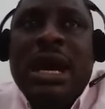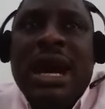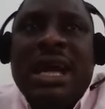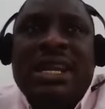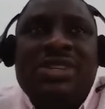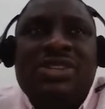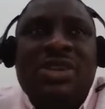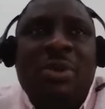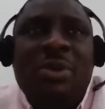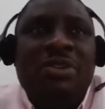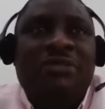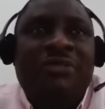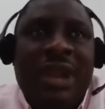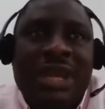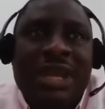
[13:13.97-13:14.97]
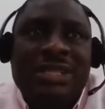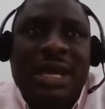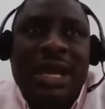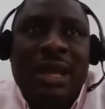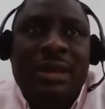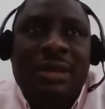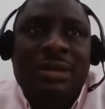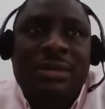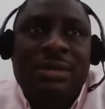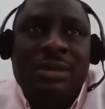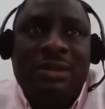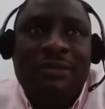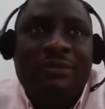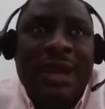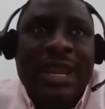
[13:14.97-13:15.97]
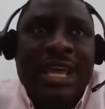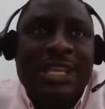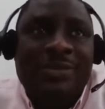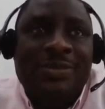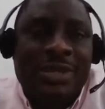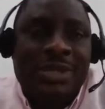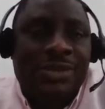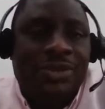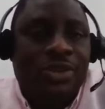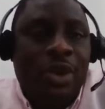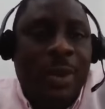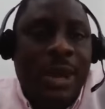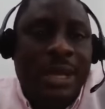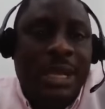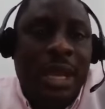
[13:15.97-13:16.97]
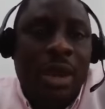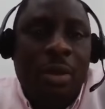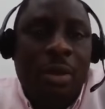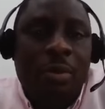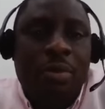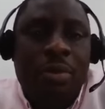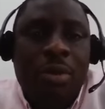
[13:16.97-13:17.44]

and then some the finance person to come and help